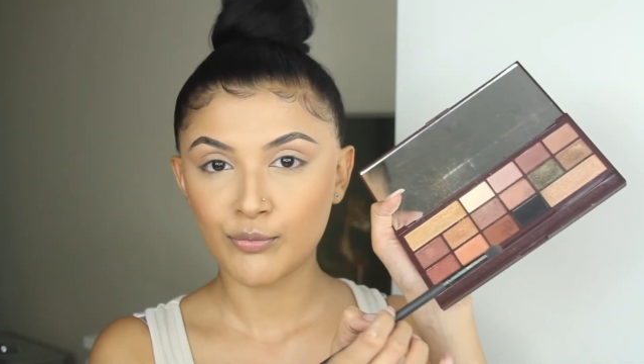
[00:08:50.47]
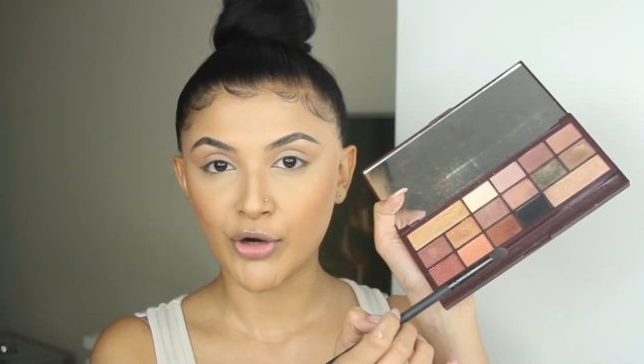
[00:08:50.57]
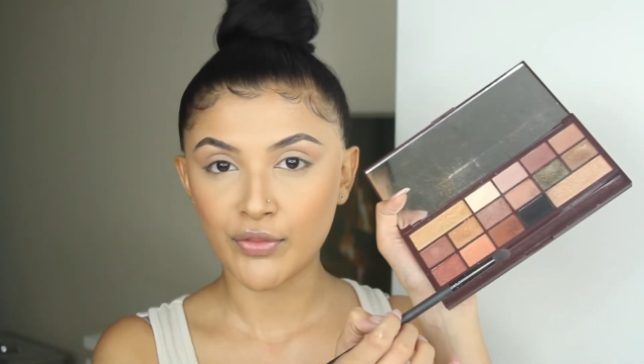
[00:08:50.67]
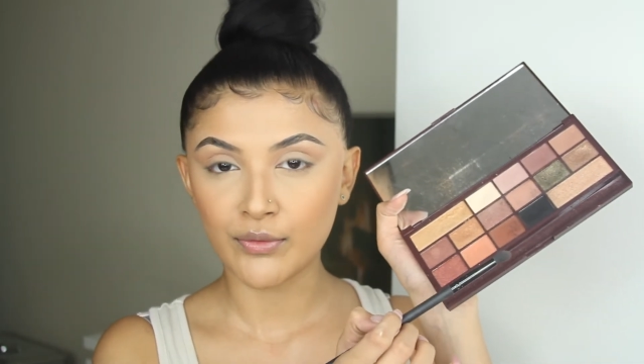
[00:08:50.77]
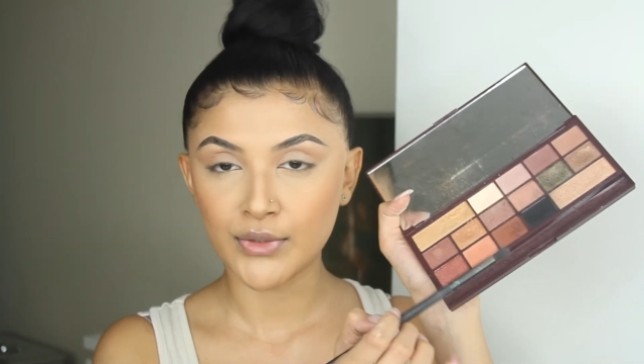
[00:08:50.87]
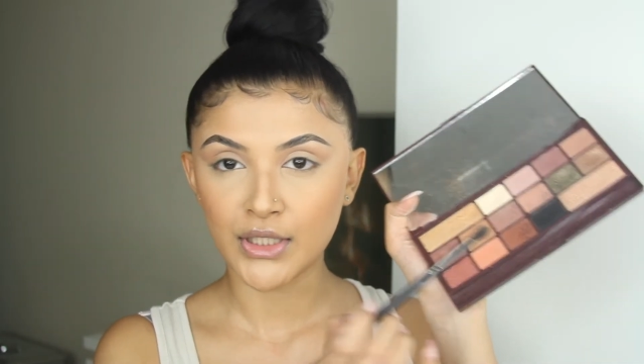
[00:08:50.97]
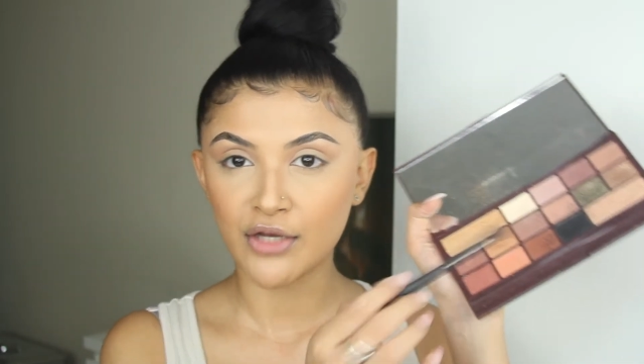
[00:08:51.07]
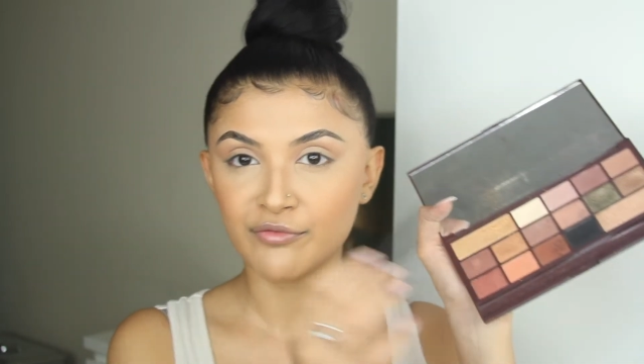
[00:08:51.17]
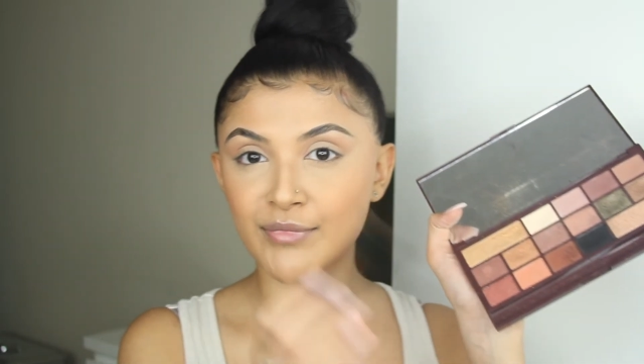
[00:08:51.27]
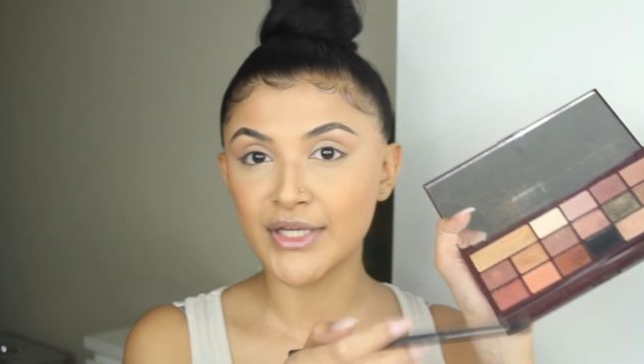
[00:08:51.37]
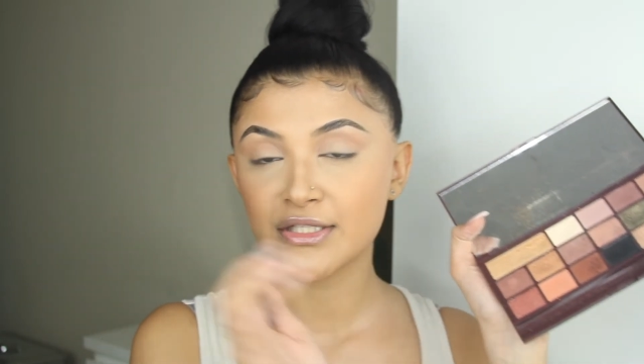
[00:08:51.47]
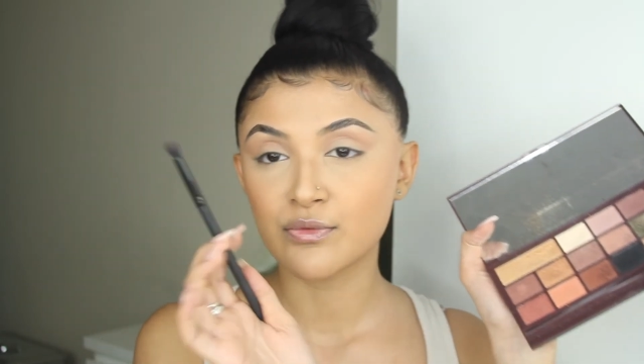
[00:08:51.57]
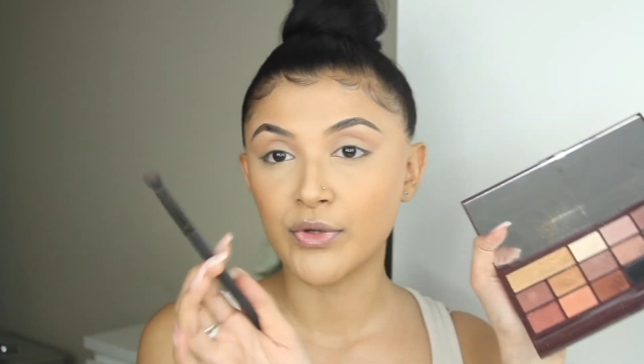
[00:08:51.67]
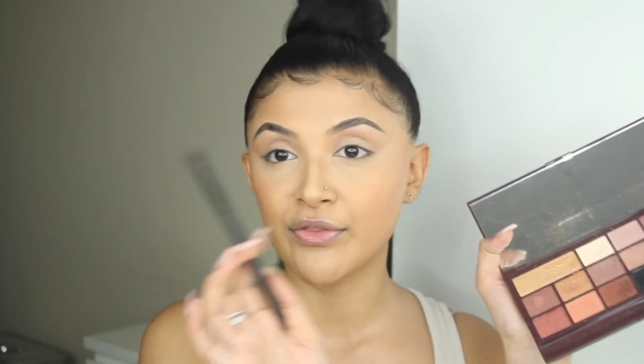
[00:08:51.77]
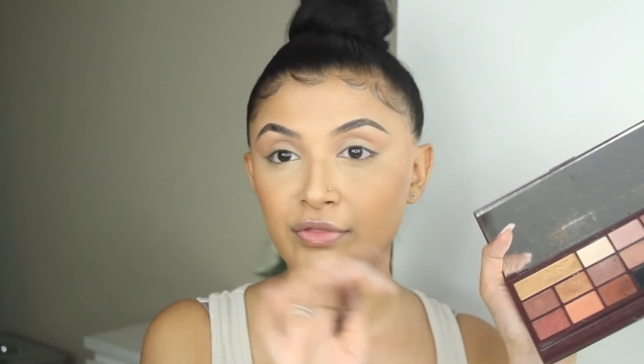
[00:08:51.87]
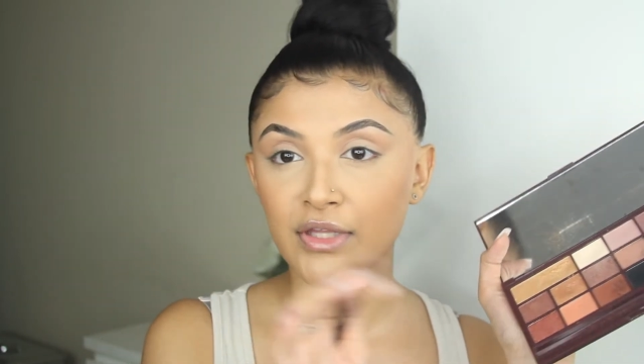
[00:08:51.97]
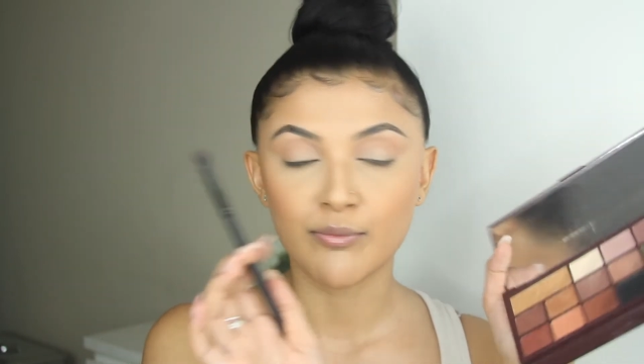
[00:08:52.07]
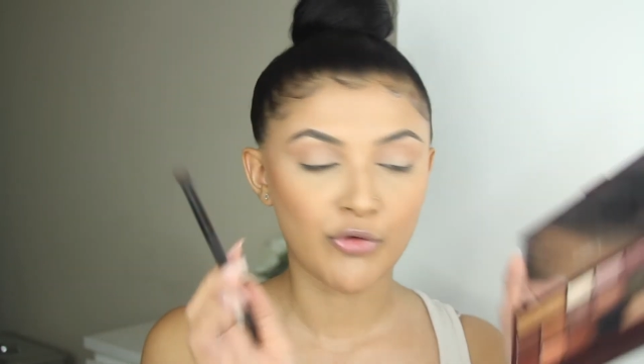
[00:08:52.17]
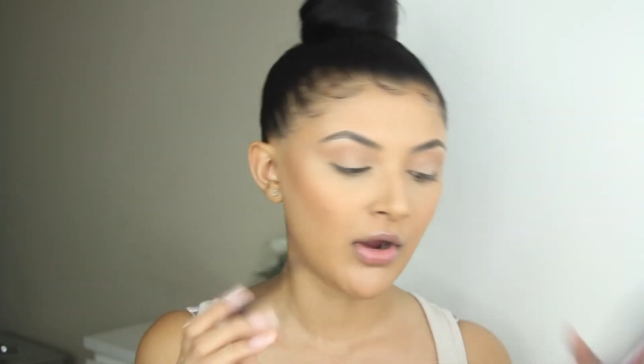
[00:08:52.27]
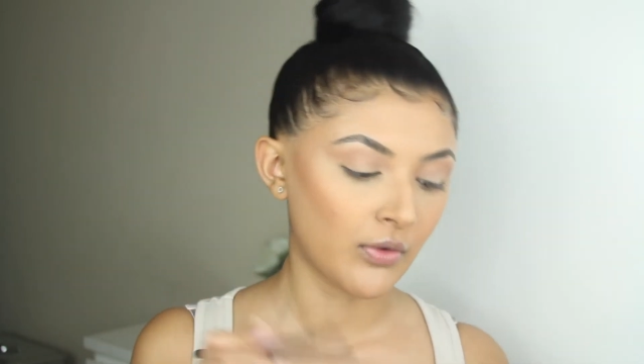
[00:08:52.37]
brown that we kind of mixed with the
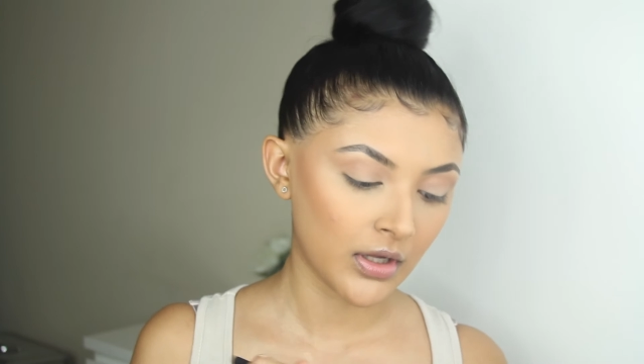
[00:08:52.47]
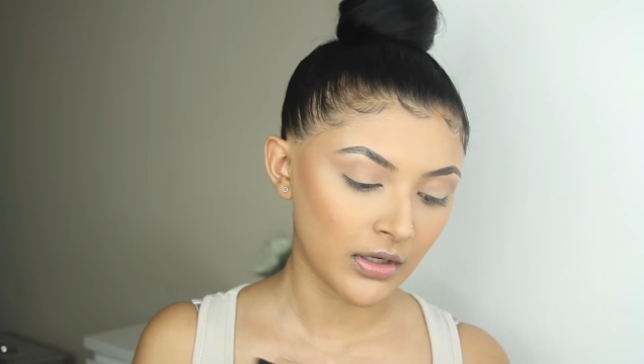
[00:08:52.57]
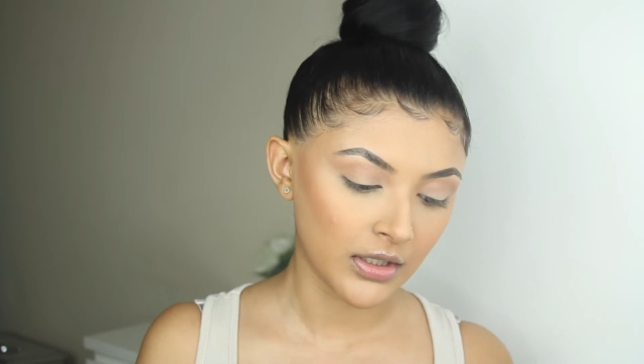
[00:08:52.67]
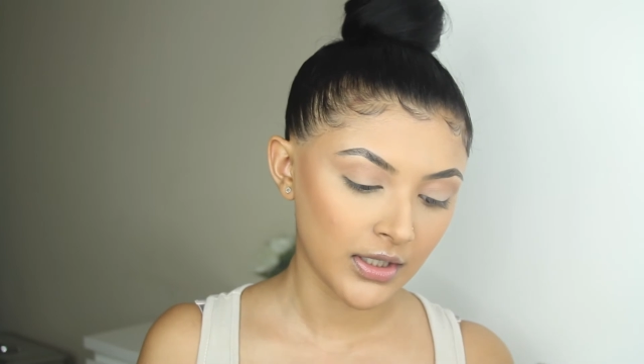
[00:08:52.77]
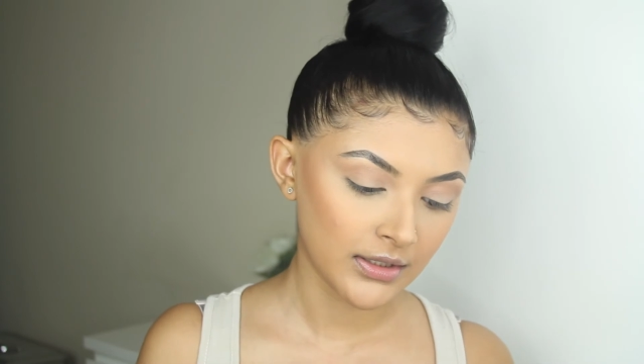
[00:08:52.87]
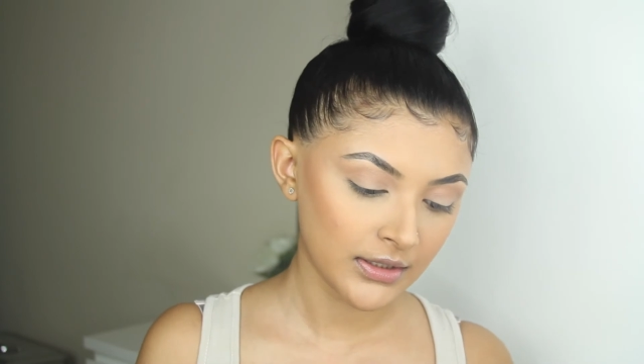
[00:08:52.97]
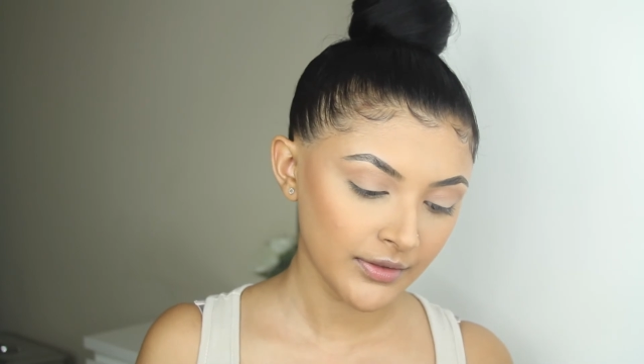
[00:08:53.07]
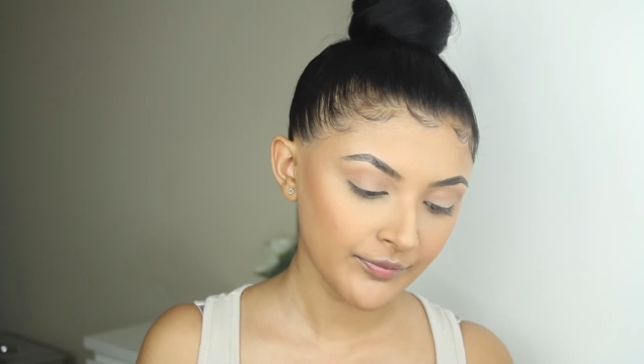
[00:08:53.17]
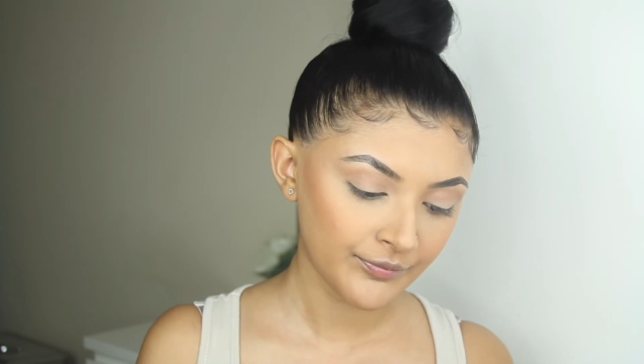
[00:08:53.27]
brow colour earlier.